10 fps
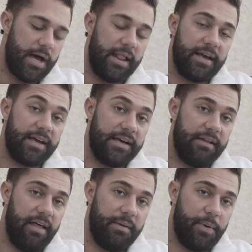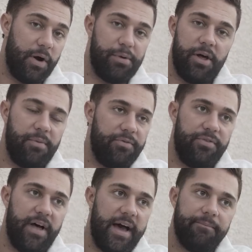I like incline barbell, but
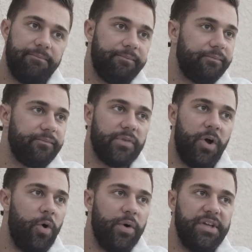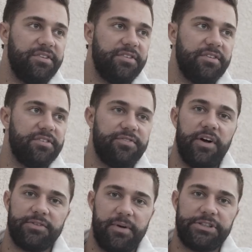flat always has
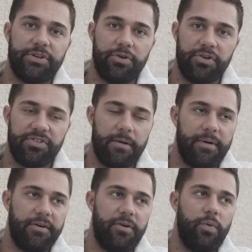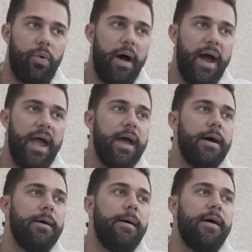fucked my shoulders up. I don't know why.
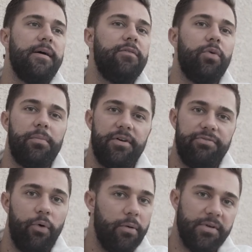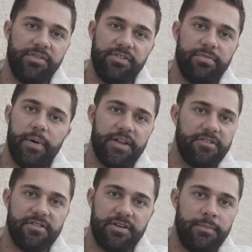Even when my form is as best
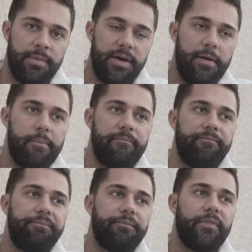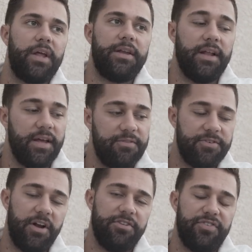as it can be. Deadlift,
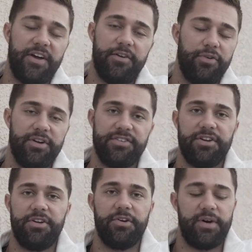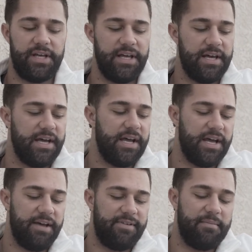I just find a reason to do it.
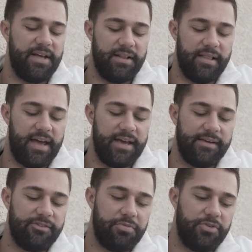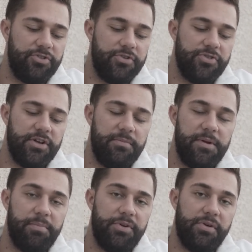If I'm hitting legs, which usually
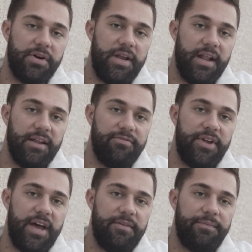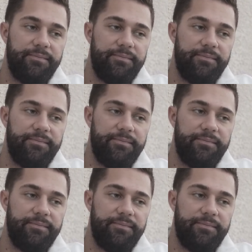people do on a deadlift day,